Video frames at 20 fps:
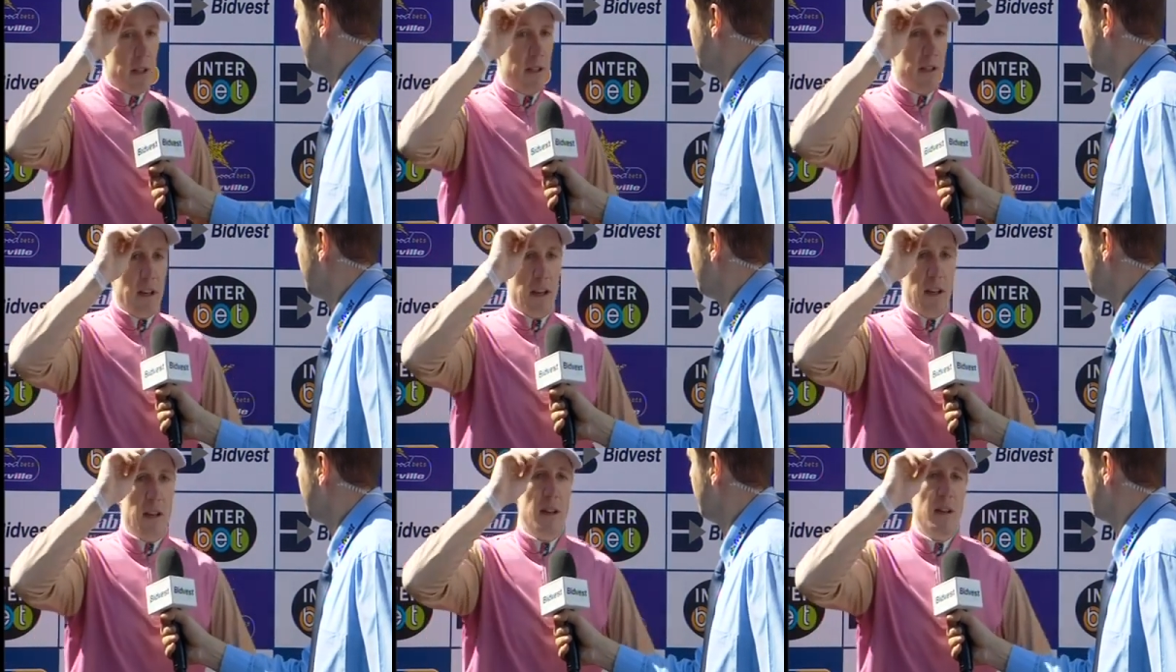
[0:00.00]

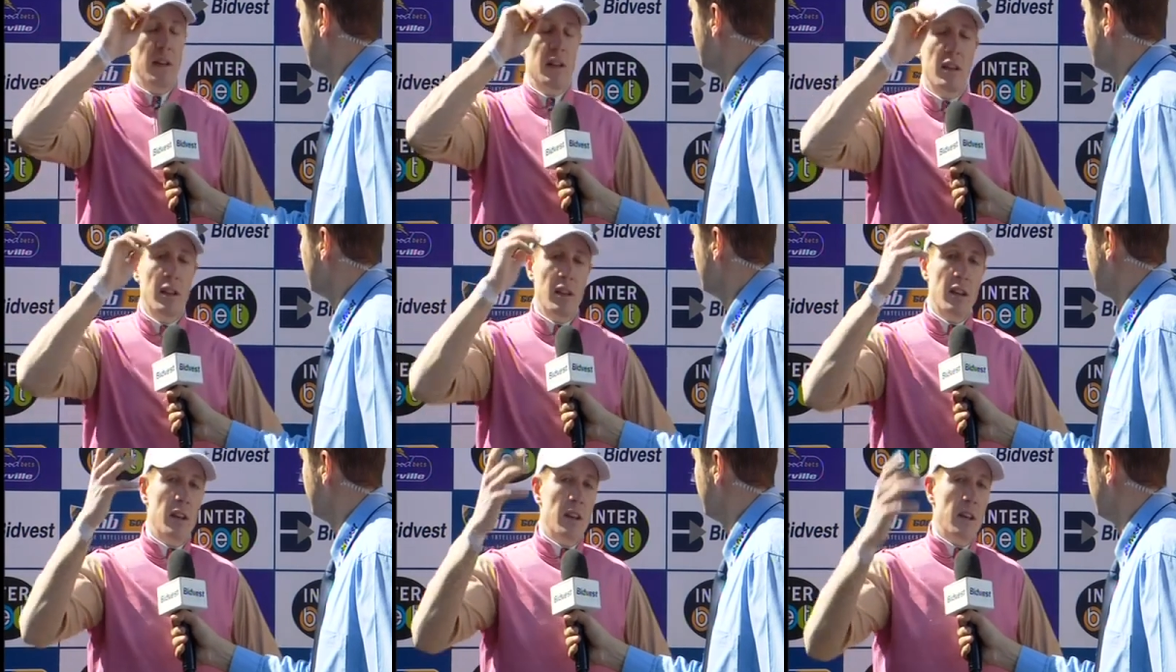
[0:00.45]
but
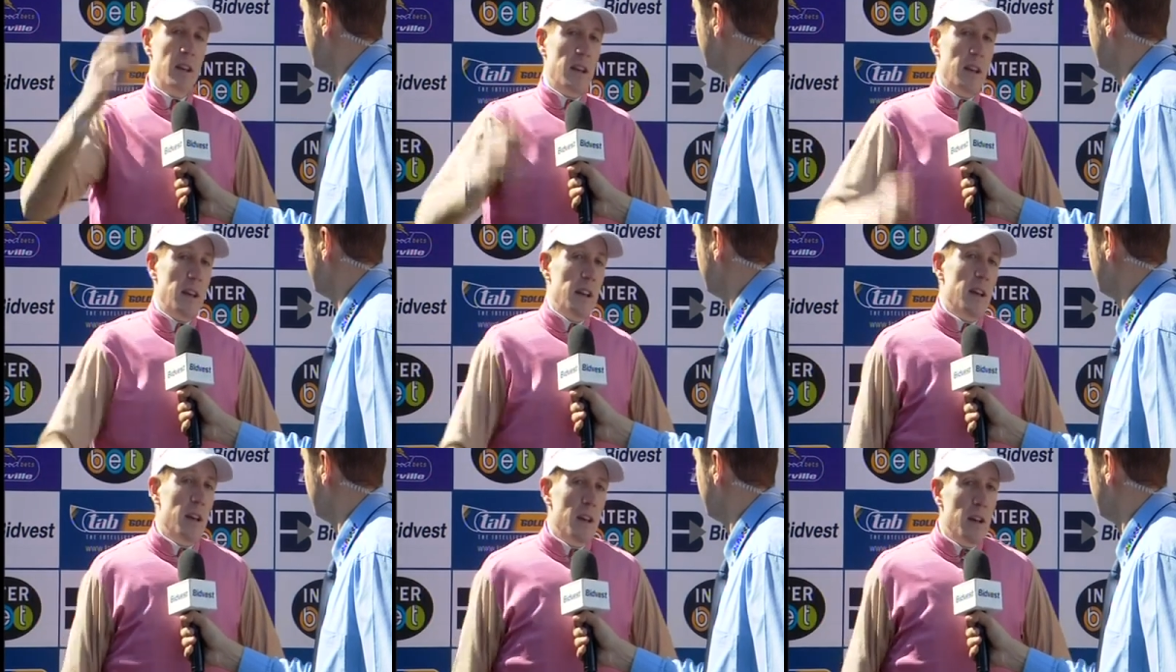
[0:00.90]

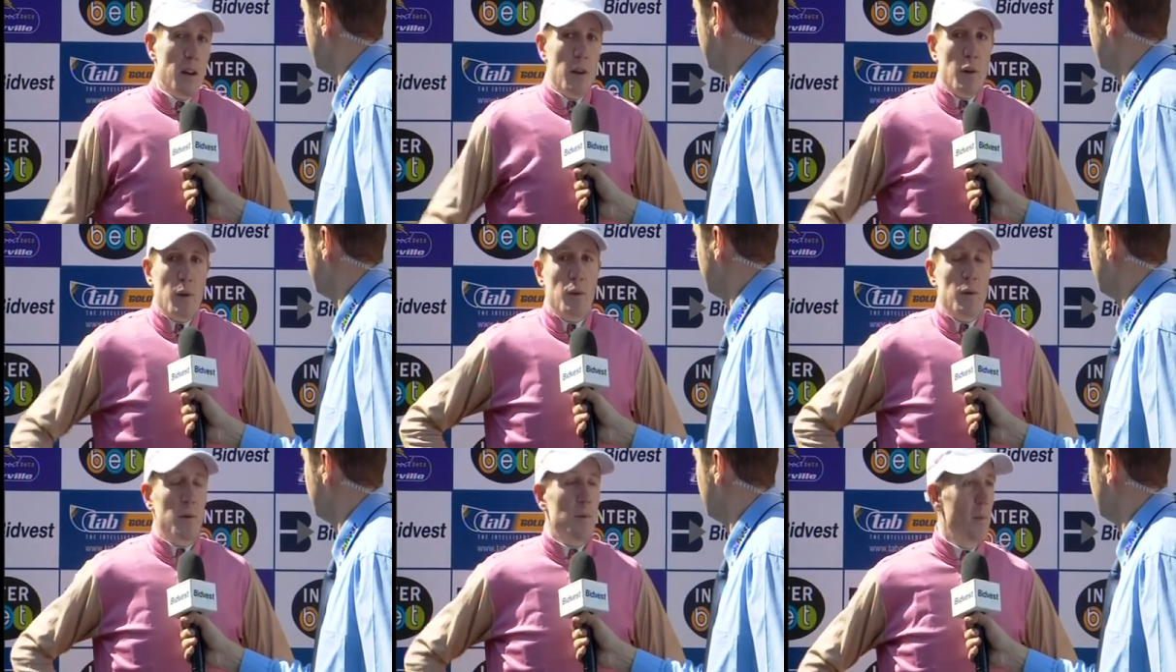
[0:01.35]

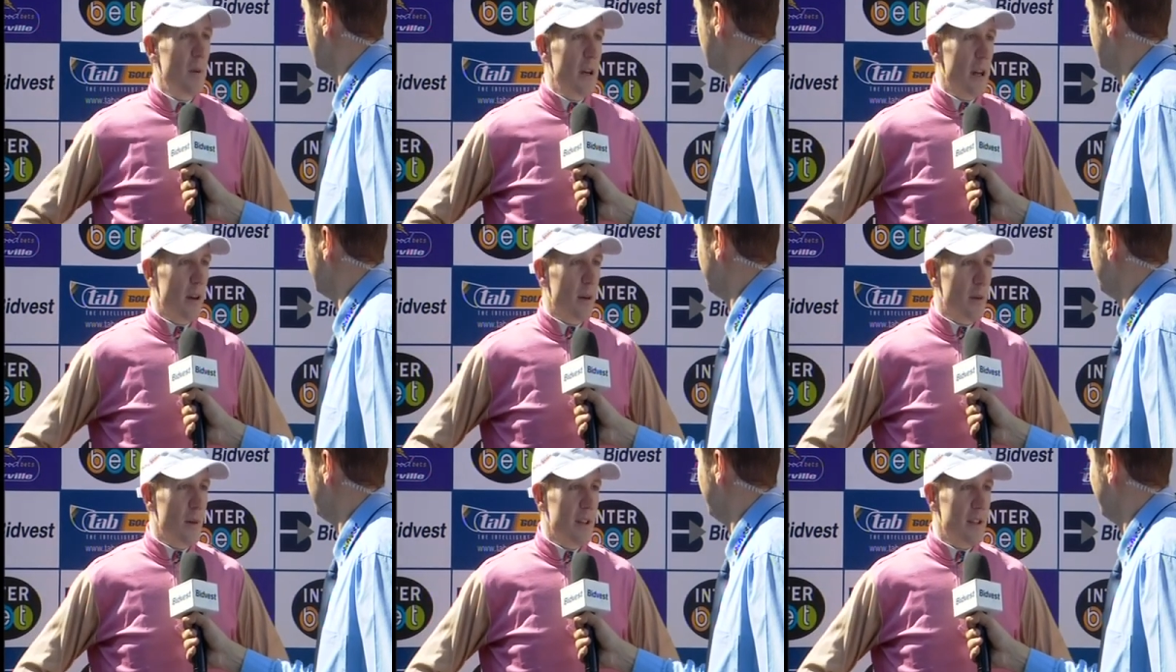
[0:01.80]
we're
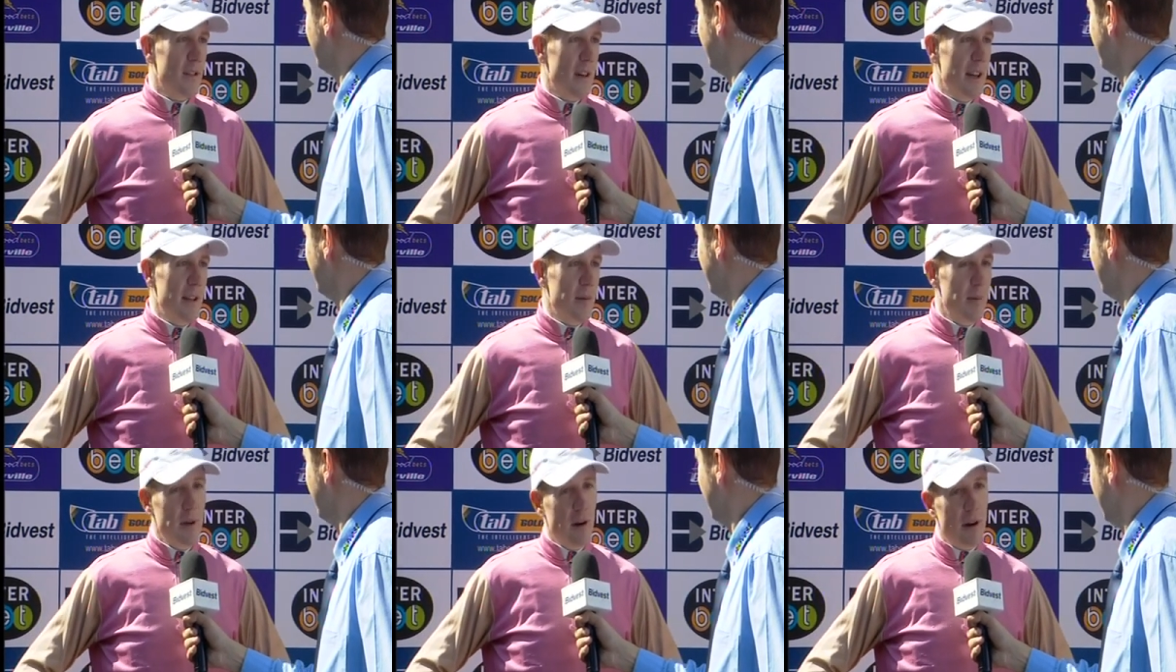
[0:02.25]
not always
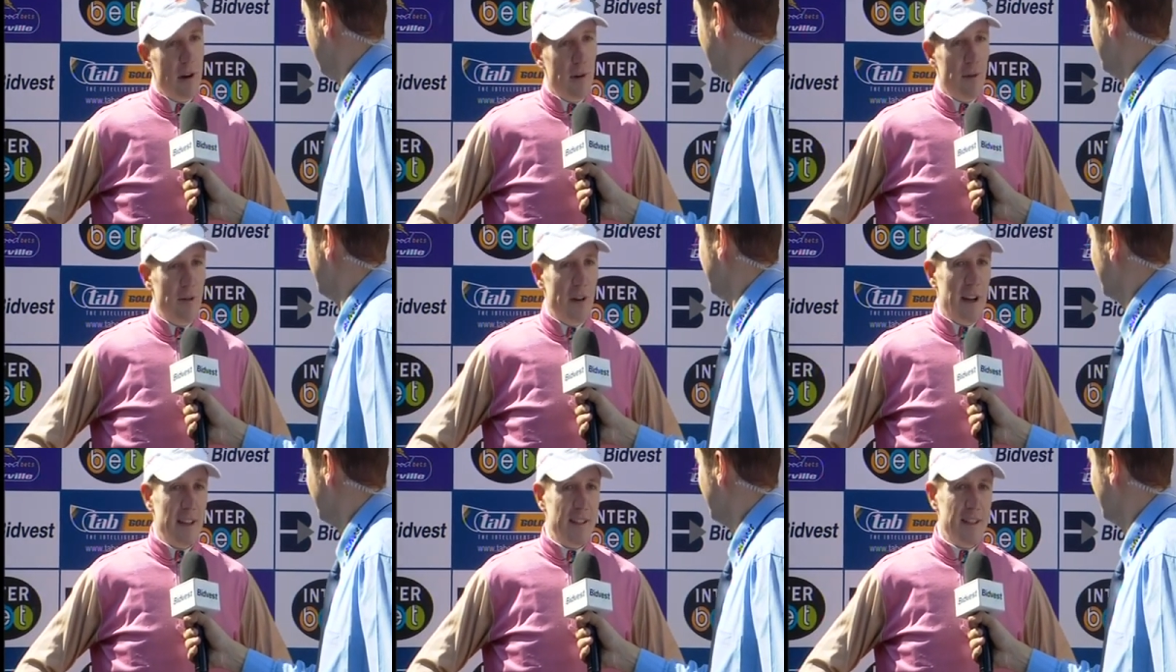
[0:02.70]
right. We are
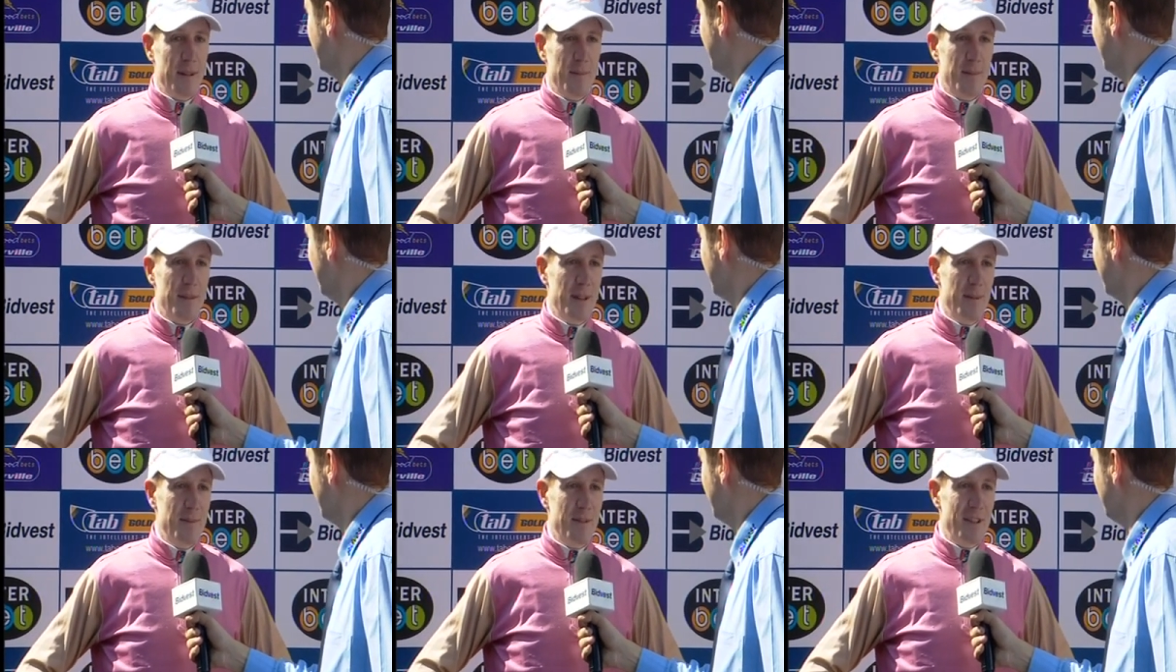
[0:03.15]
right
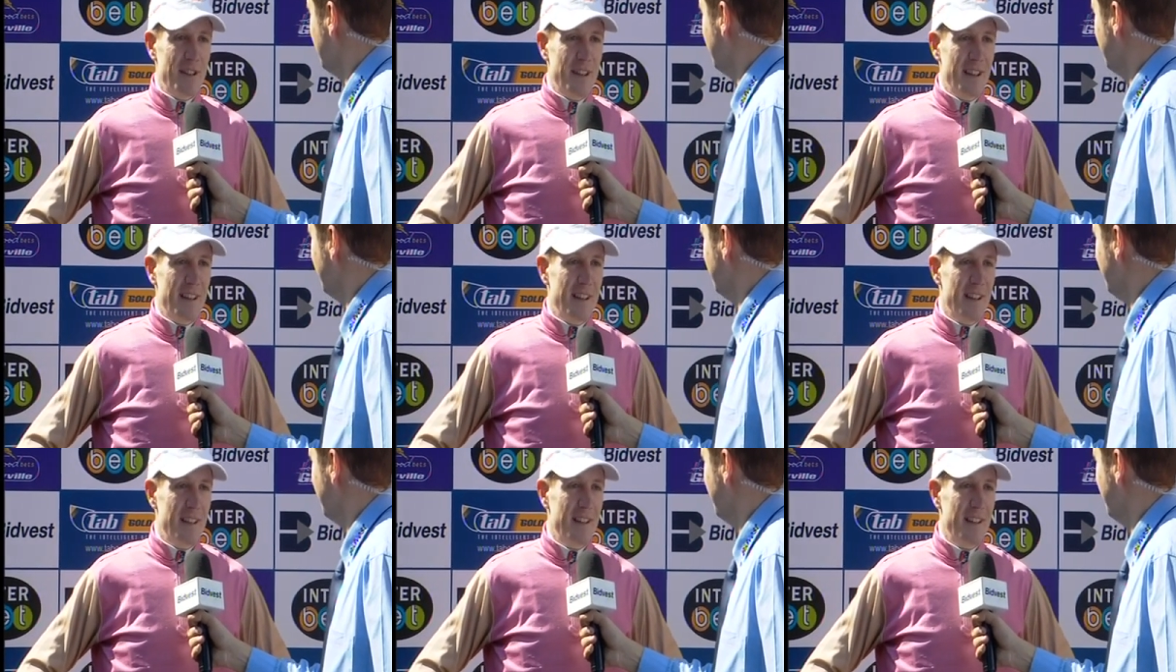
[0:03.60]
sometimes, so